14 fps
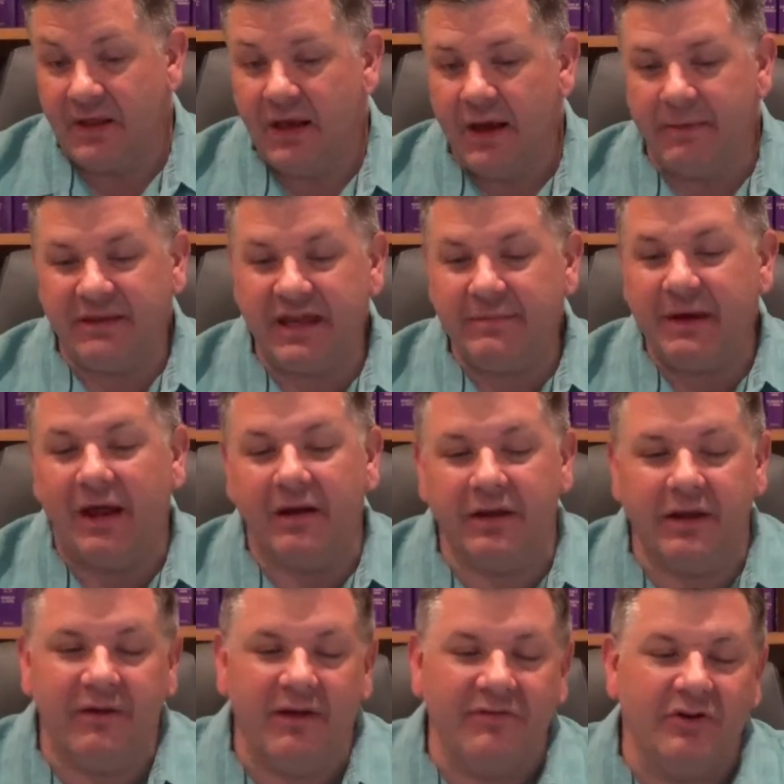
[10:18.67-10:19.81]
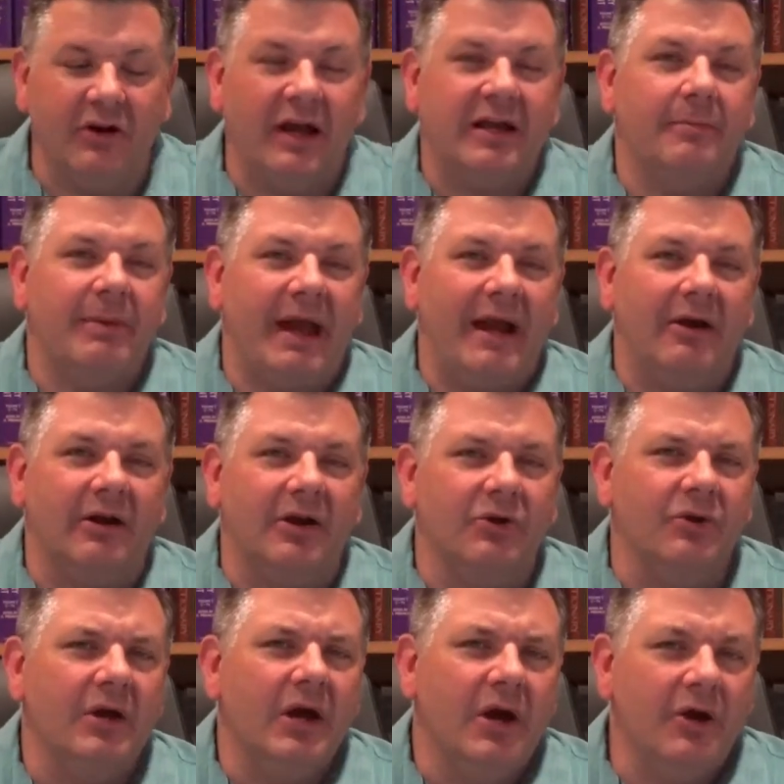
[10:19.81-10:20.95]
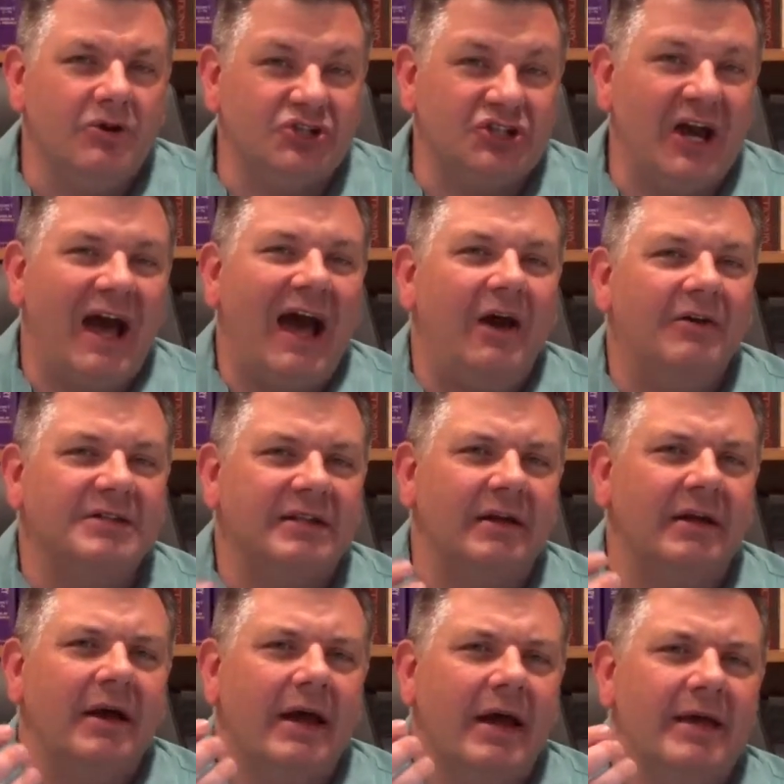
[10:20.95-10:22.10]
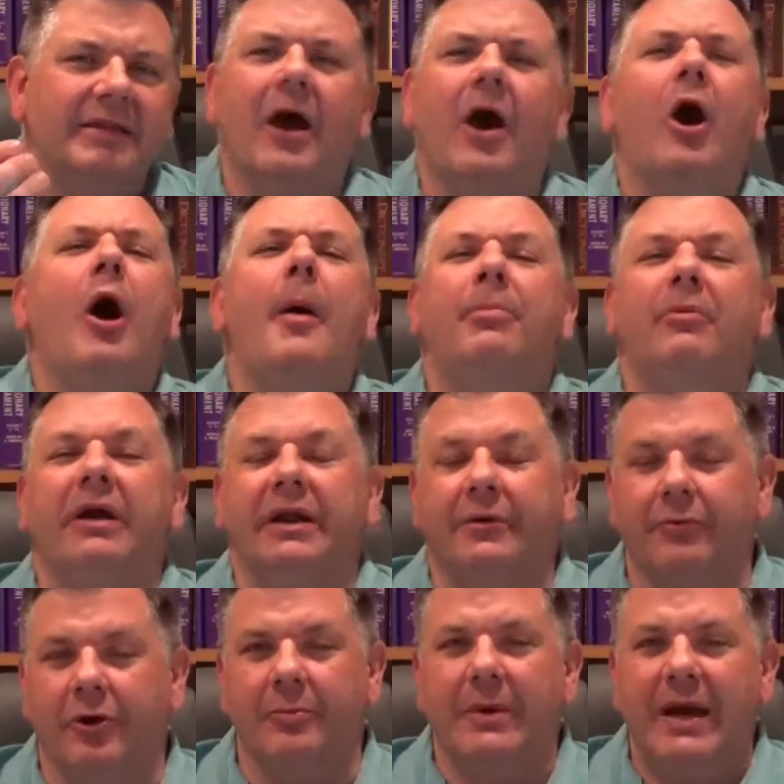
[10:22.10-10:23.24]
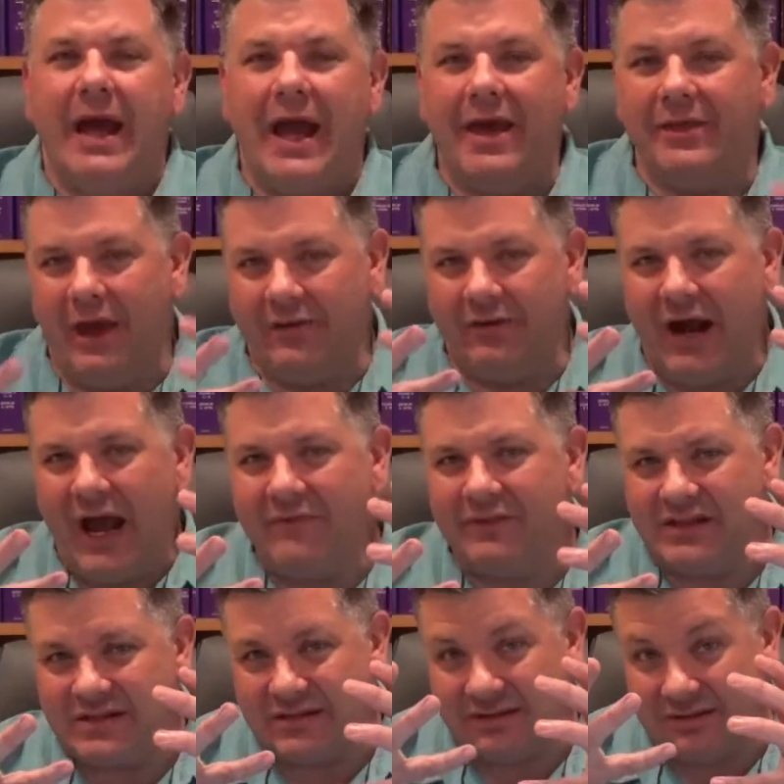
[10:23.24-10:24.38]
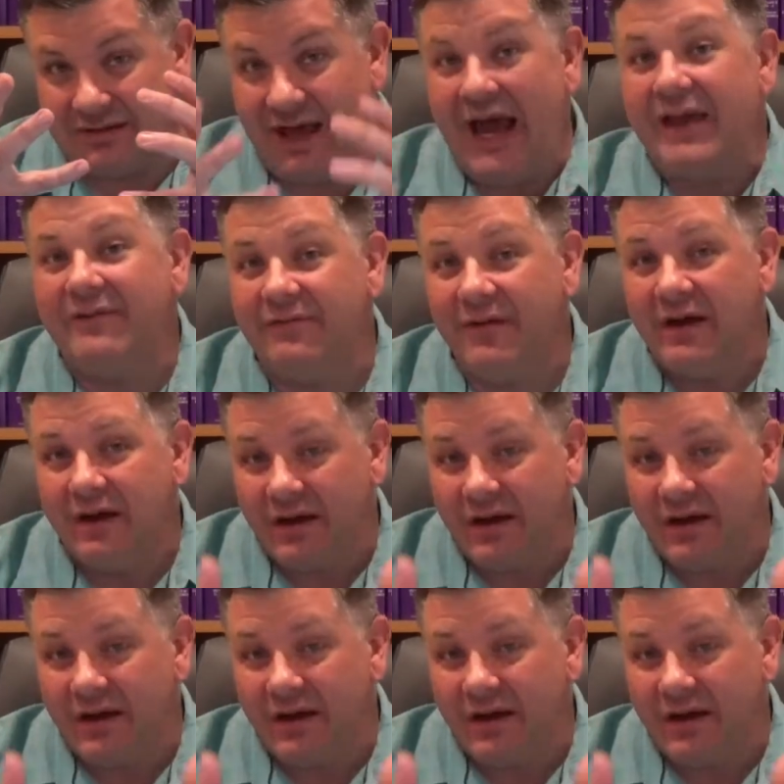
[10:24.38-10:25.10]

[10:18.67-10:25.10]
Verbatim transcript: I mean, think about it. If you're like a parent who whose child is in a, in their operating room and, and they're having this life